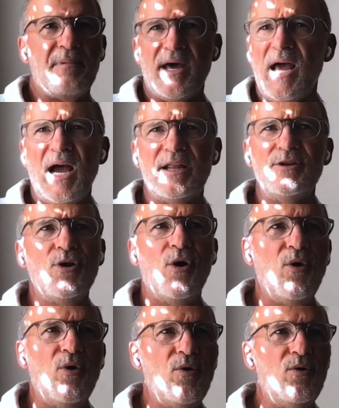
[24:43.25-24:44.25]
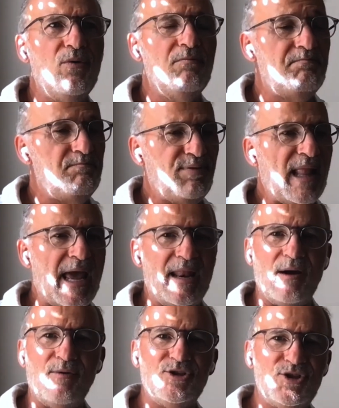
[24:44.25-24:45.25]
but i had no
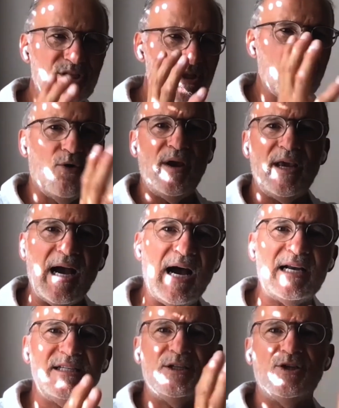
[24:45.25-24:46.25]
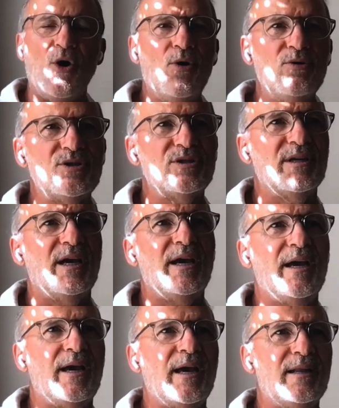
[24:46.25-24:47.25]
plan i was just going as it goes
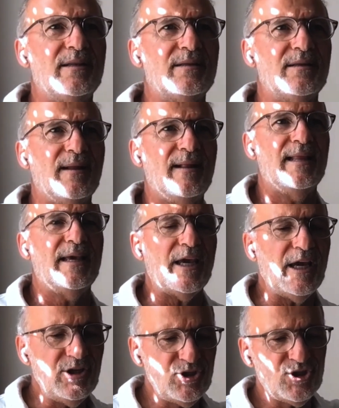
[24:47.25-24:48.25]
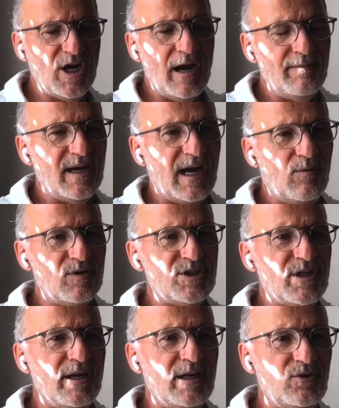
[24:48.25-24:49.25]
and each time i
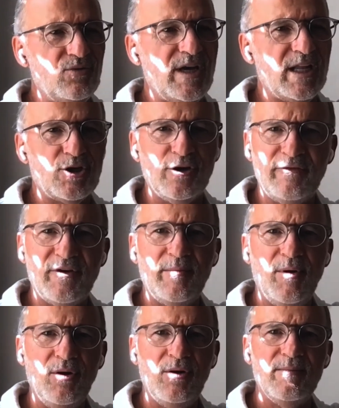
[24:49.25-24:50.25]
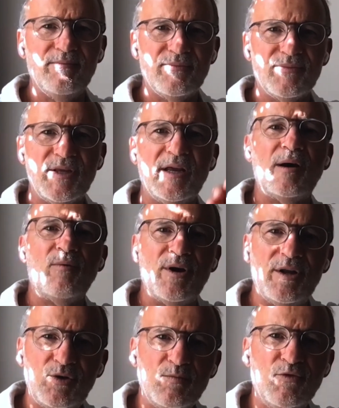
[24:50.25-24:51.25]
was starting to get comfortable then i
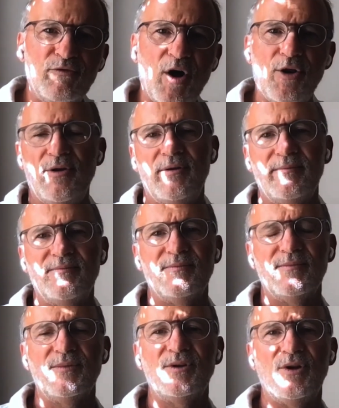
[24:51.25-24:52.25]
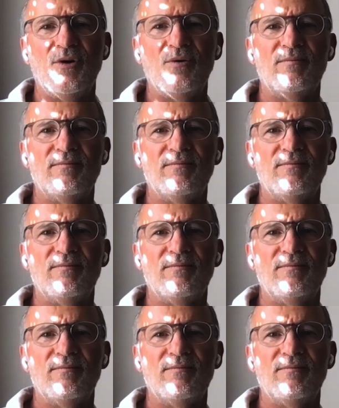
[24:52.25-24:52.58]
wanted to move on you know